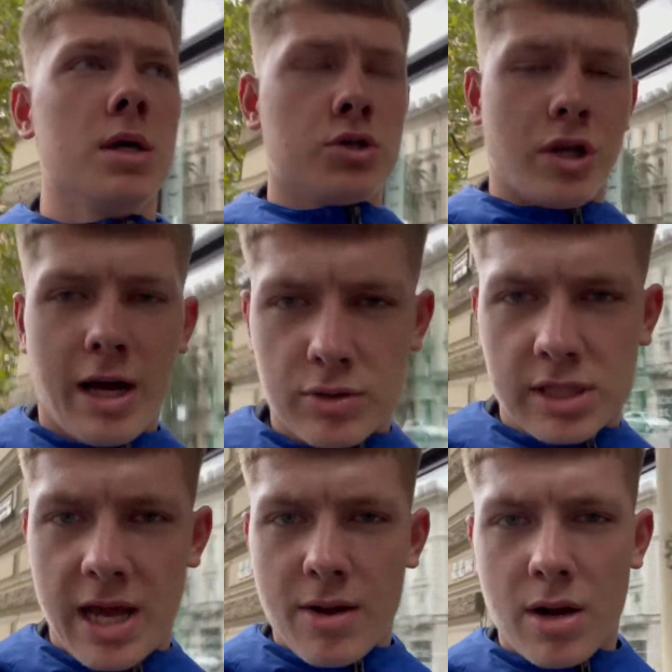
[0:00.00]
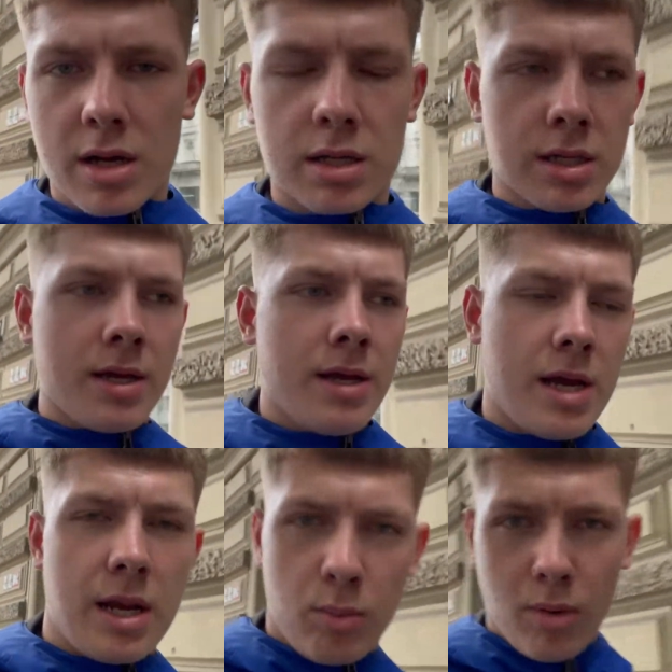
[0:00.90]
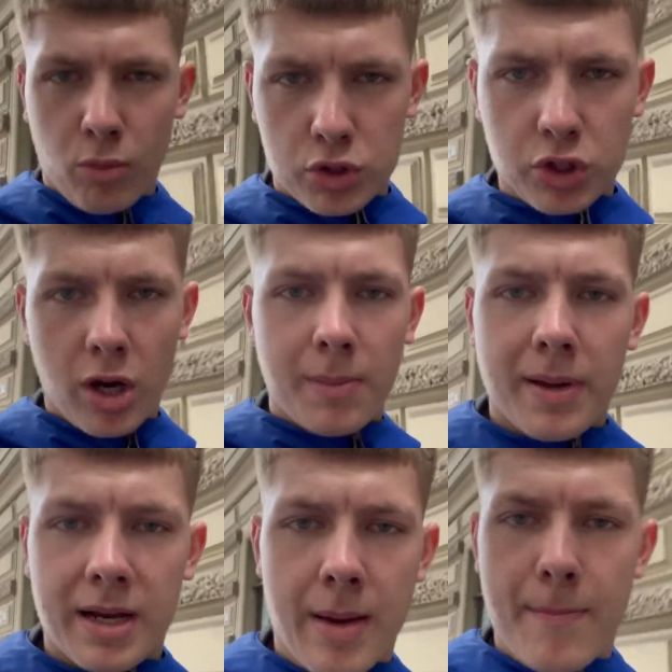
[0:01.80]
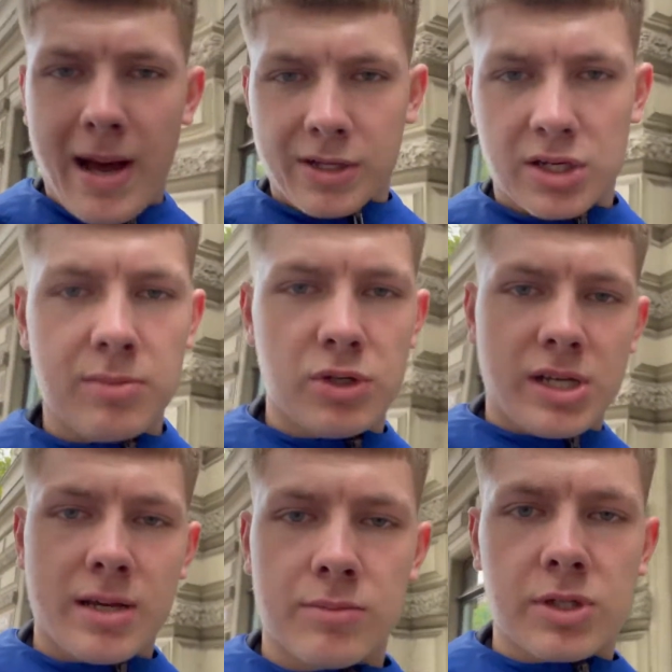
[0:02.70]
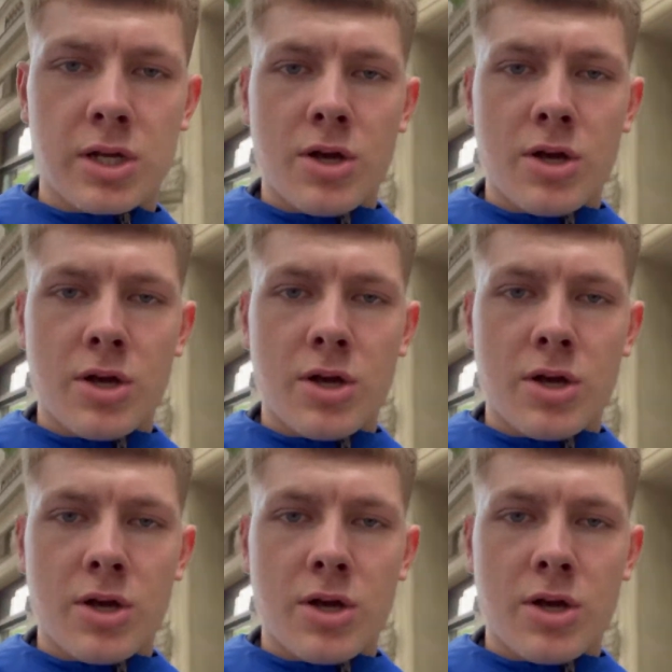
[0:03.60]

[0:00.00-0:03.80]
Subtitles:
So House of Terror, and then one more stop, and then back to the museums